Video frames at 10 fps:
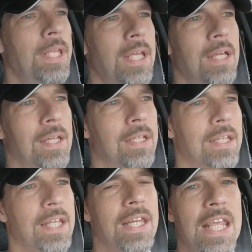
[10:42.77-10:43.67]

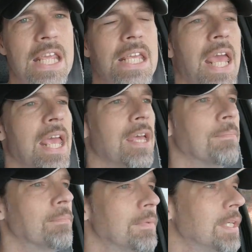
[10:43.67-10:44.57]
an
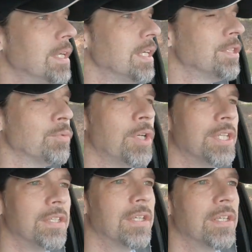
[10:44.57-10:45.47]
E-cam is what
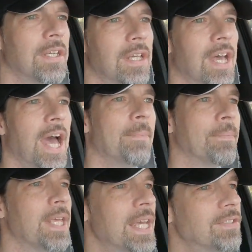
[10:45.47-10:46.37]
I'm
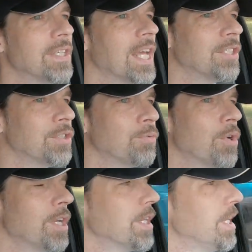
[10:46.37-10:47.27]
guessing I should
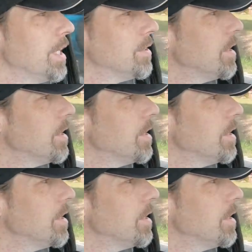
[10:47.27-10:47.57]
run in this.